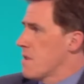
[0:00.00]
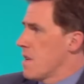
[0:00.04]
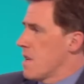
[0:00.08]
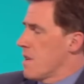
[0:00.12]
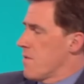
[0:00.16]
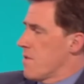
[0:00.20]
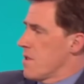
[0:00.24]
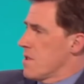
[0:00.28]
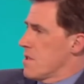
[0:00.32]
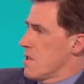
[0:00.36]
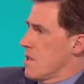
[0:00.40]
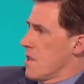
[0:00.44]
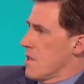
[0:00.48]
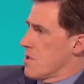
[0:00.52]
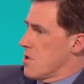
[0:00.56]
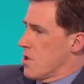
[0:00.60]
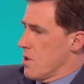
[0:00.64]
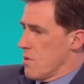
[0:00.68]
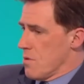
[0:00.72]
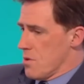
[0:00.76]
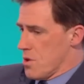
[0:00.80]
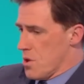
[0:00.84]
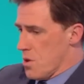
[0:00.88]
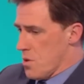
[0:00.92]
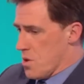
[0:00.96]
David? Do
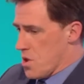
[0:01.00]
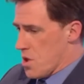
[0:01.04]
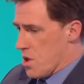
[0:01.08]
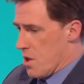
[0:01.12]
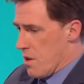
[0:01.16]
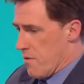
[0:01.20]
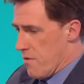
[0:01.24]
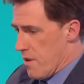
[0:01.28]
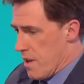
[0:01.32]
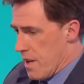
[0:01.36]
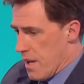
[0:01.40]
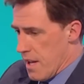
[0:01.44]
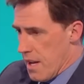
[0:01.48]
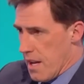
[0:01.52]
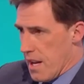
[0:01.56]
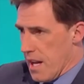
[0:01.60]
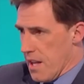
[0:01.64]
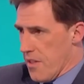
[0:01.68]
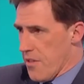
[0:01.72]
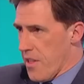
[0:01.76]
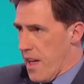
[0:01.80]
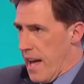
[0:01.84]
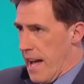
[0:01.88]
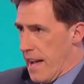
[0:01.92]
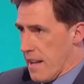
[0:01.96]
you serve
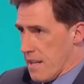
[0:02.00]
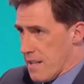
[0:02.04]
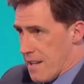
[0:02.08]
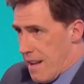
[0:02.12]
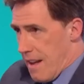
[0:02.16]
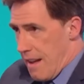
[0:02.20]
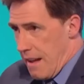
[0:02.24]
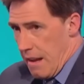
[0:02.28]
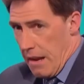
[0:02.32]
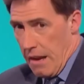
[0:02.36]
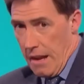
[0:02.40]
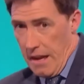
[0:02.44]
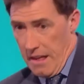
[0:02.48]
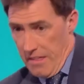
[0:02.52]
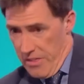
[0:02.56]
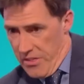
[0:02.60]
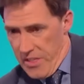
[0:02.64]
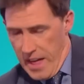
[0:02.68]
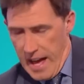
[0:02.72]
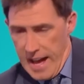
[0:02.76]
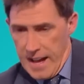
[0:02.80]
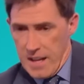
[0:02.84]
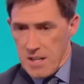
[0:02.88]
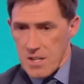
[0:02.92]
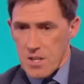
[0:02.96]
like that? Like
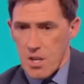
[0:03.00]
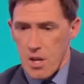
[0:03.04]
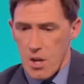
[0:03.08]
that.